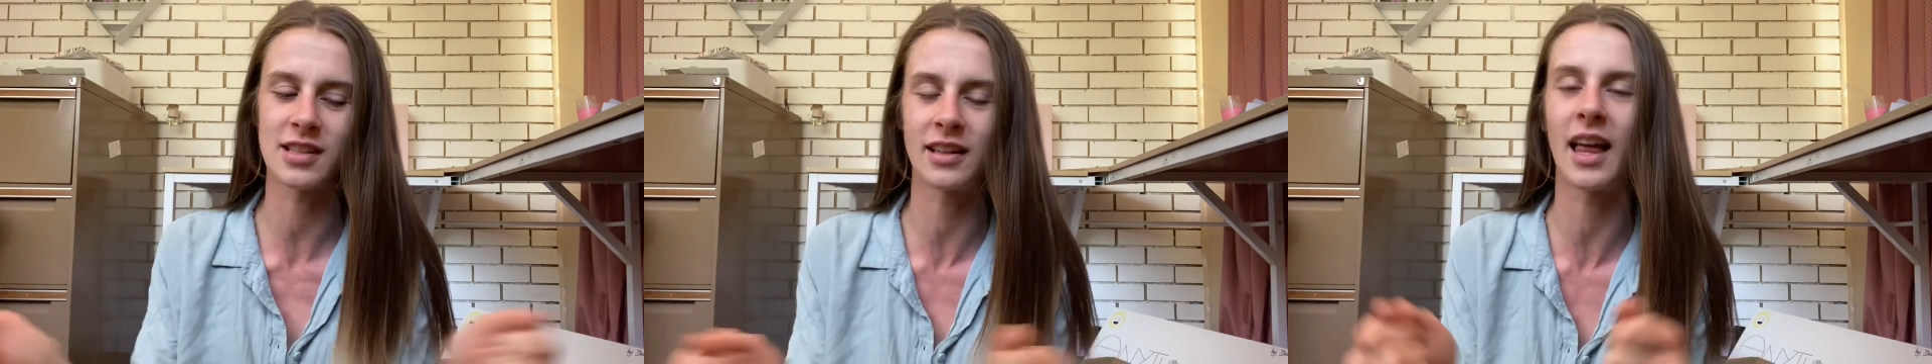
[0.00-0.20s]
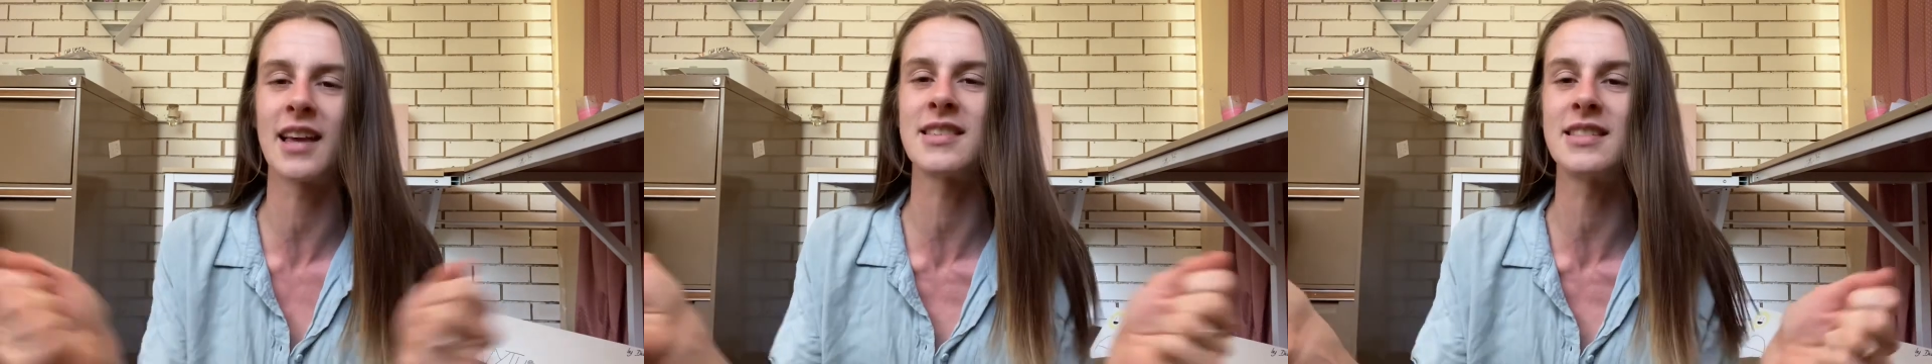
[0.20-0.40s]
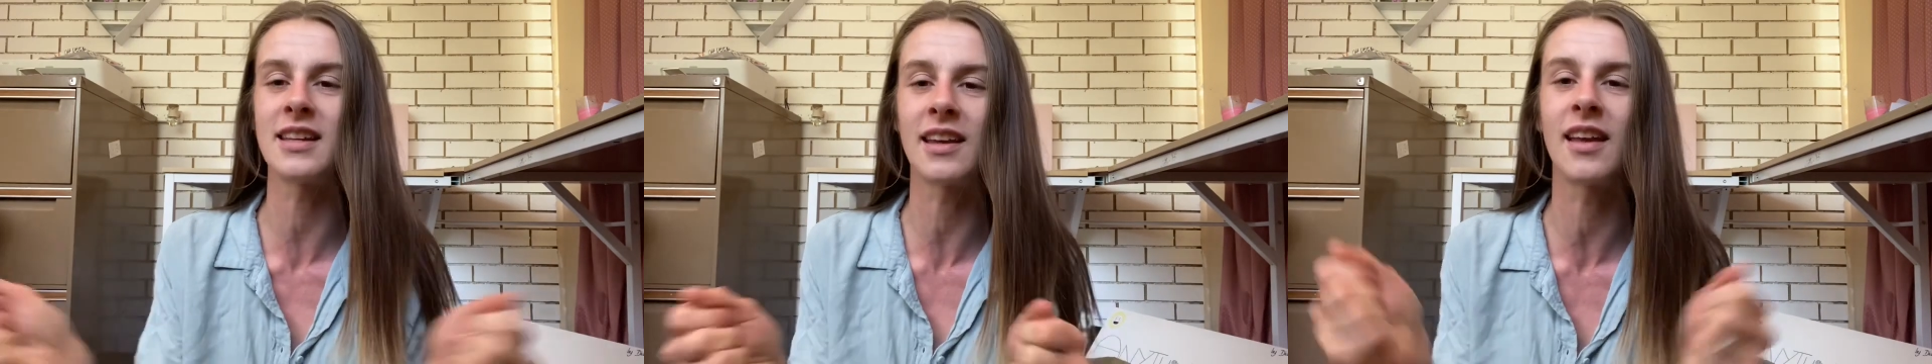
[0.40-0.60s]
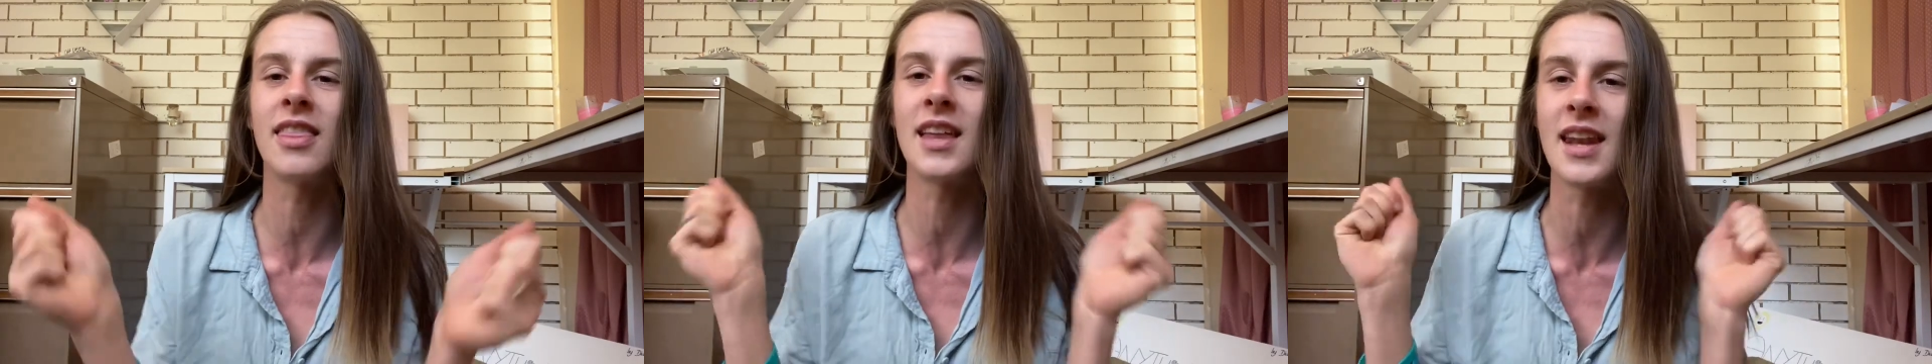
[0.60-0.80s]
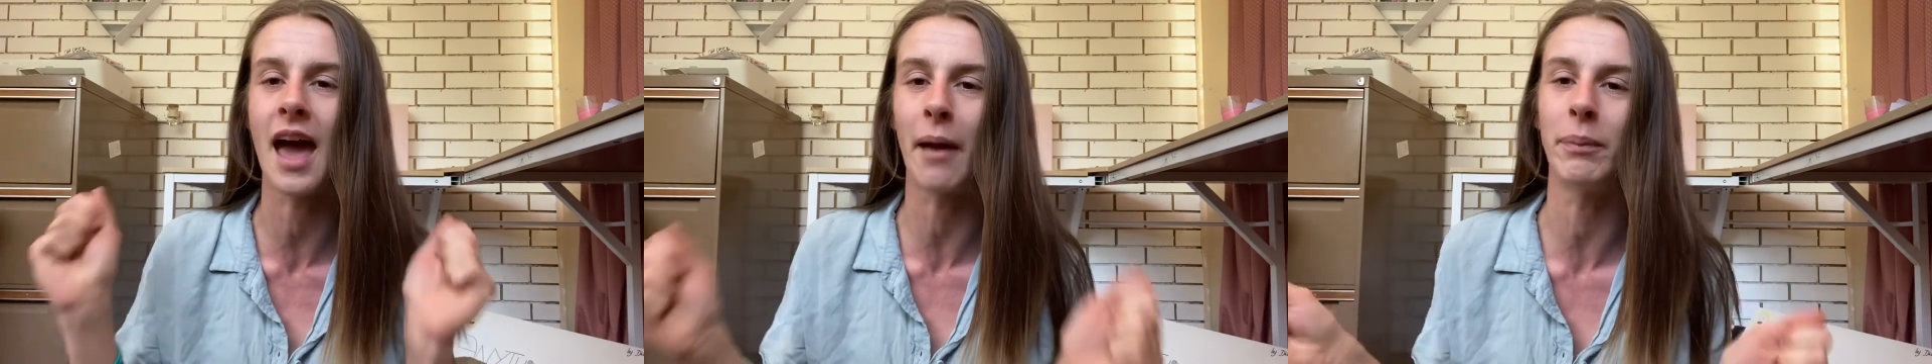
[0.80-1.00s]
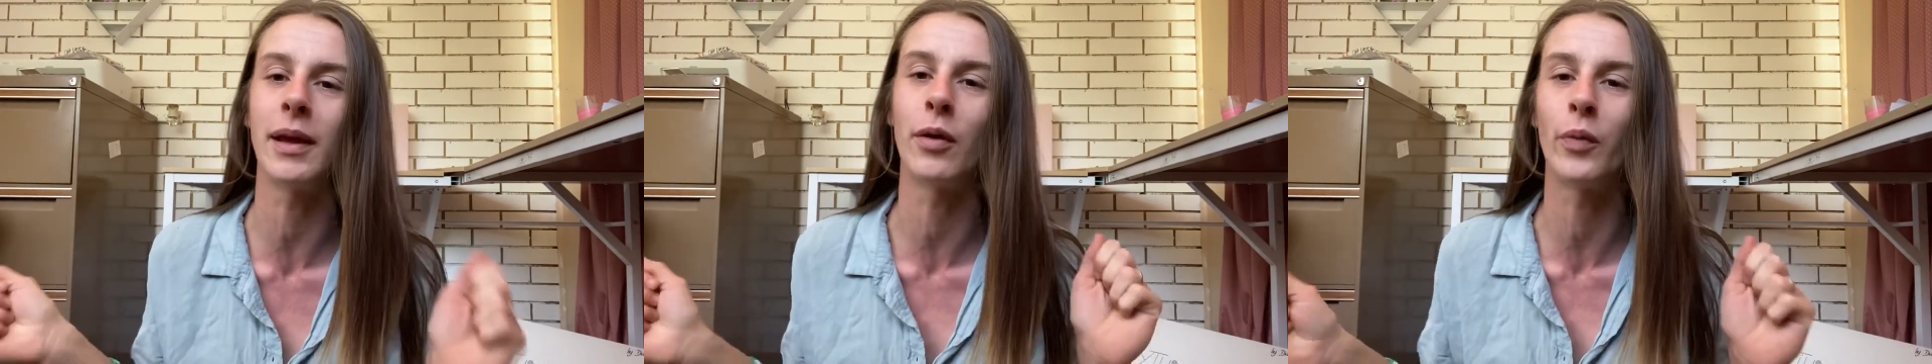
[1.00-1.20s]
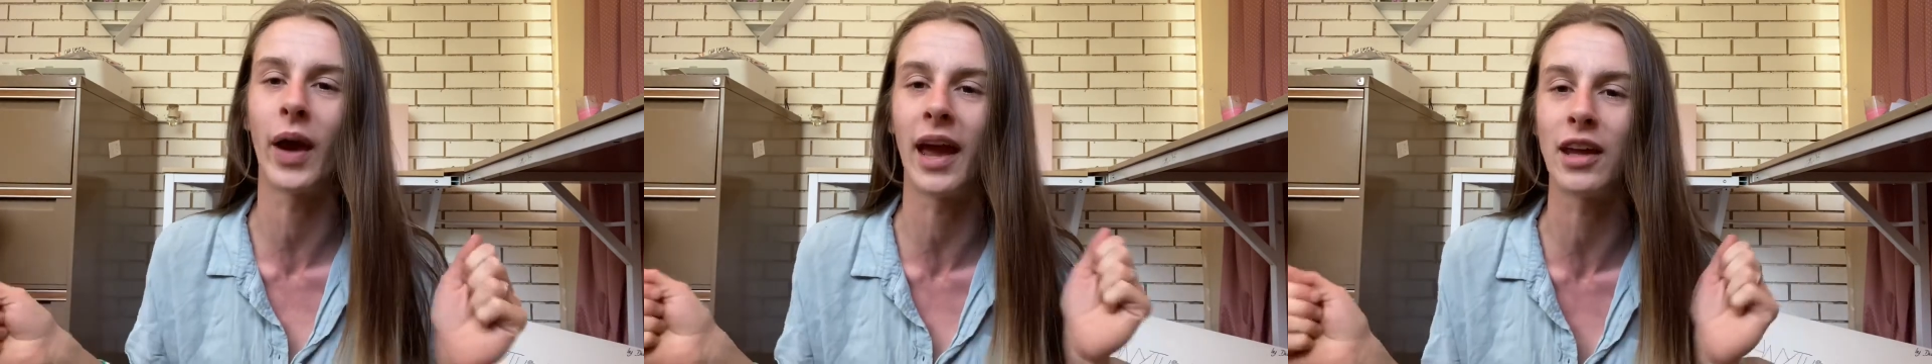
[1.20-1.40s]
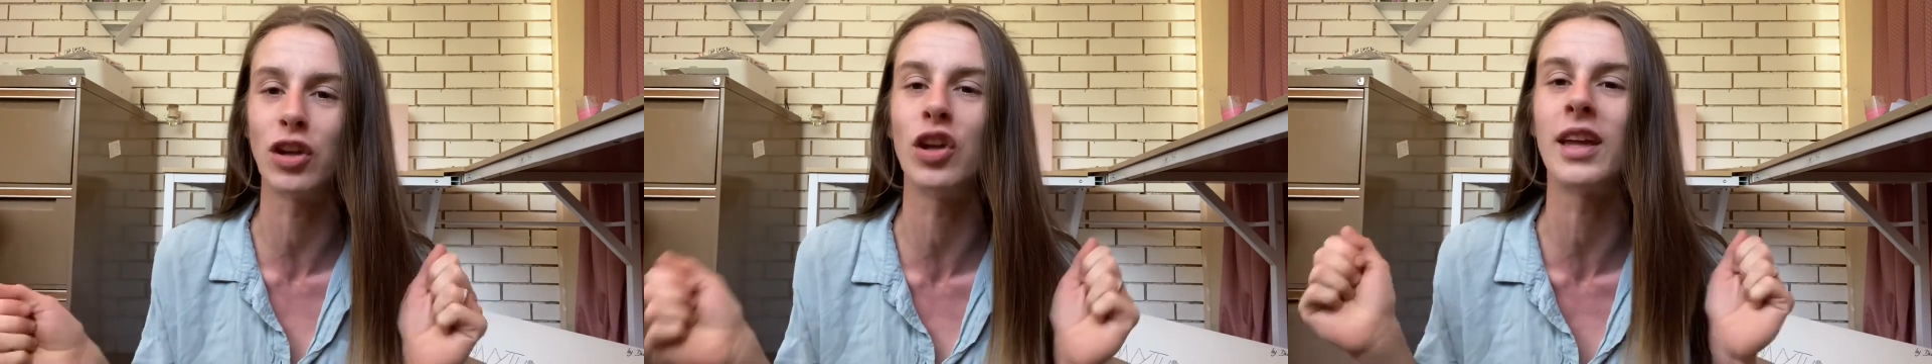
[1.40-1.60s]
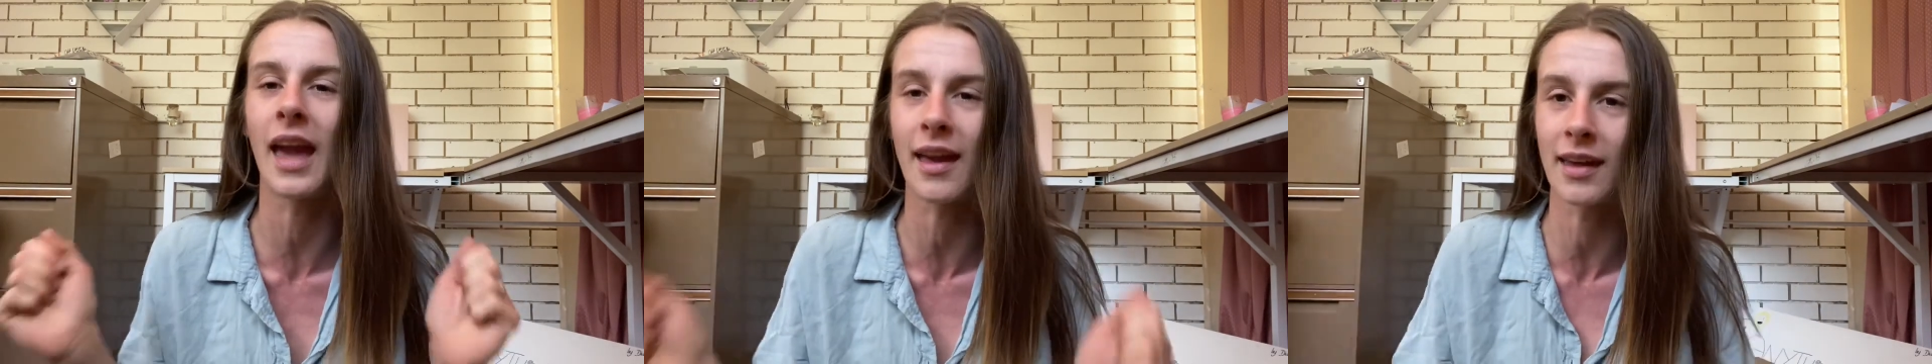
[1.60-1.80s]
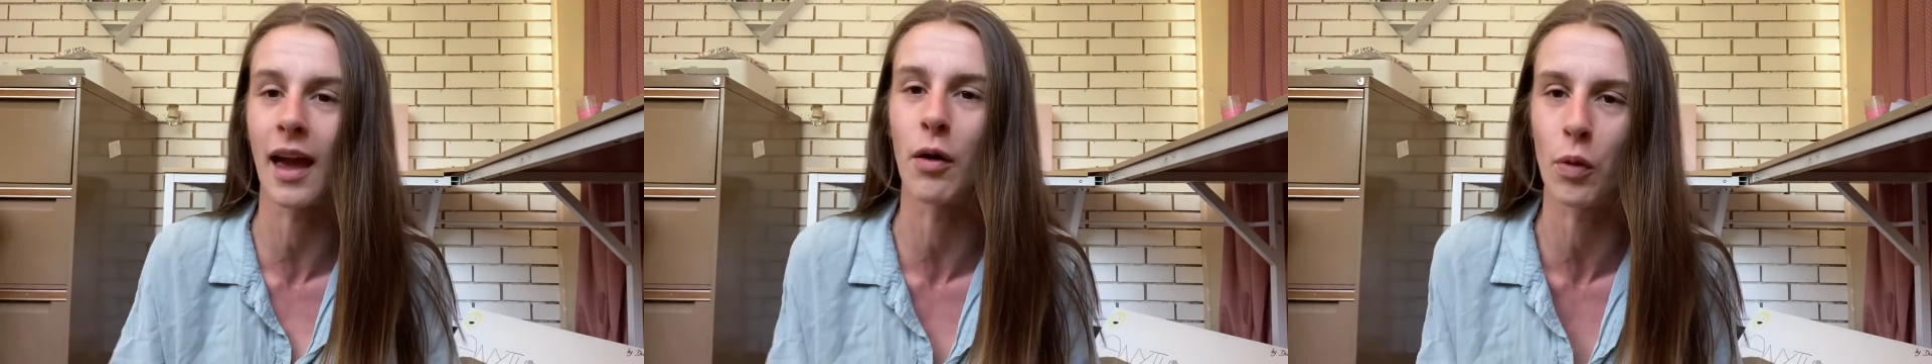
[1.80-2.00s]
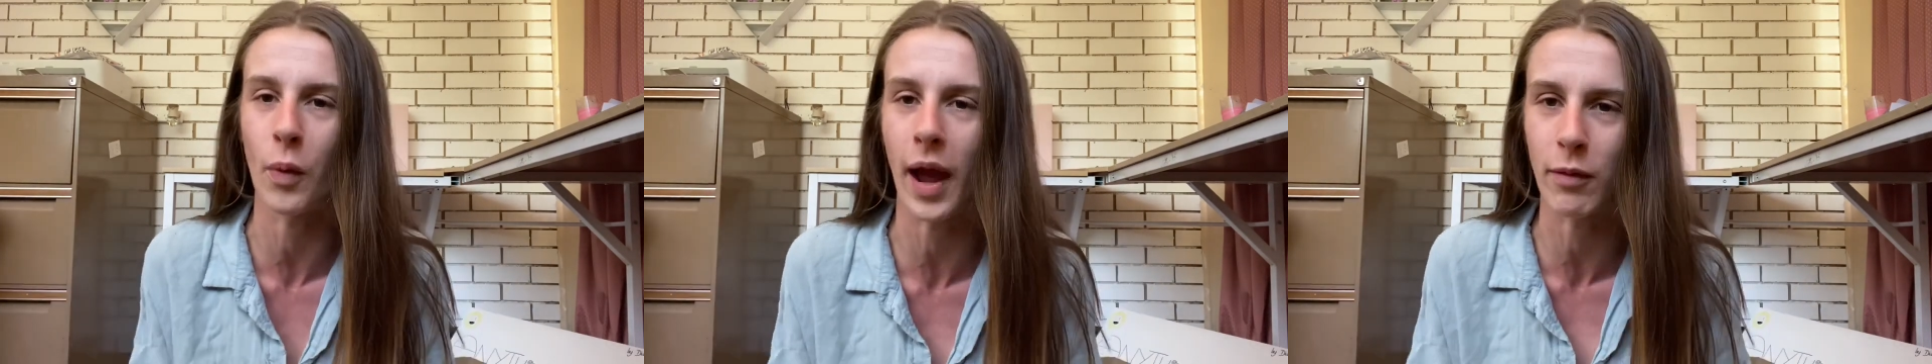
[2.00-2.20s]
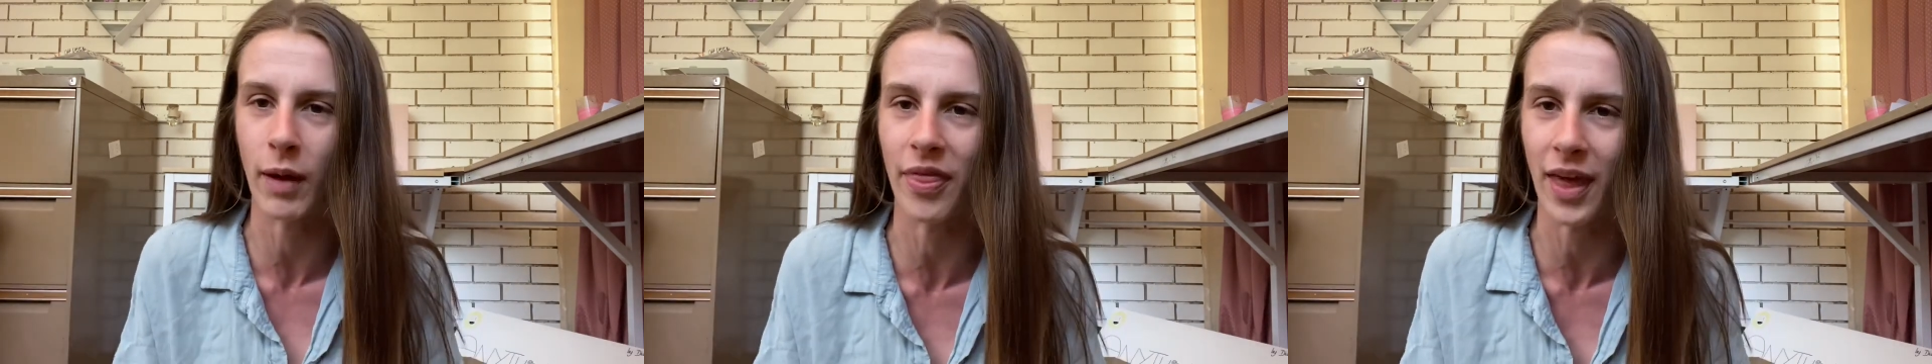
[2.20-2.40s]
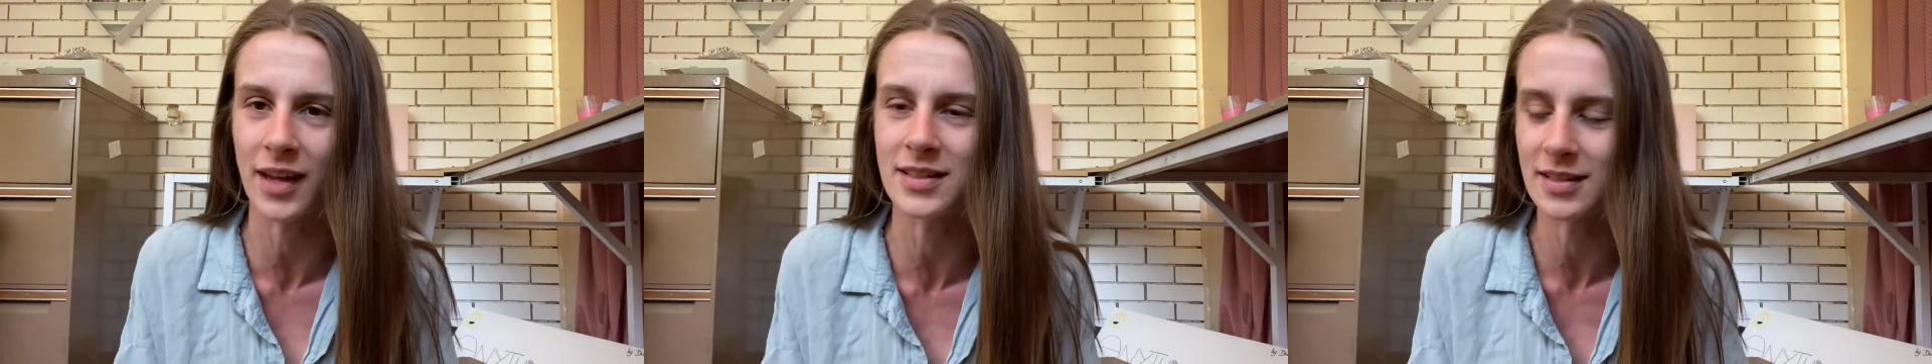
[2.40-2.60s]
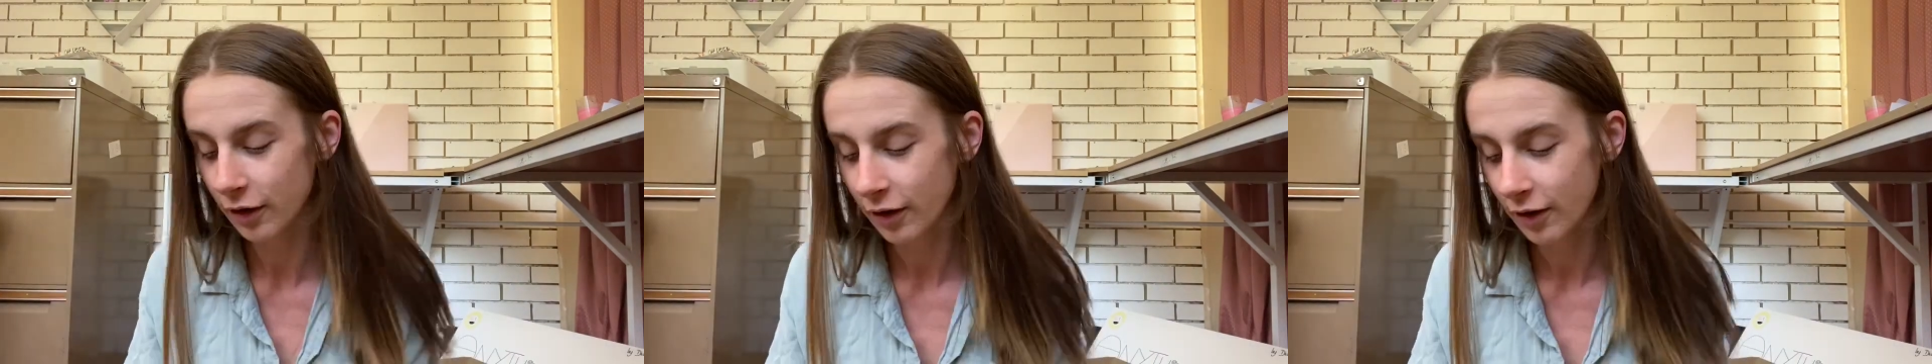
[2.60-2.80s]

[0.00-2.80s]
elastic in the nappy where you can get away with it.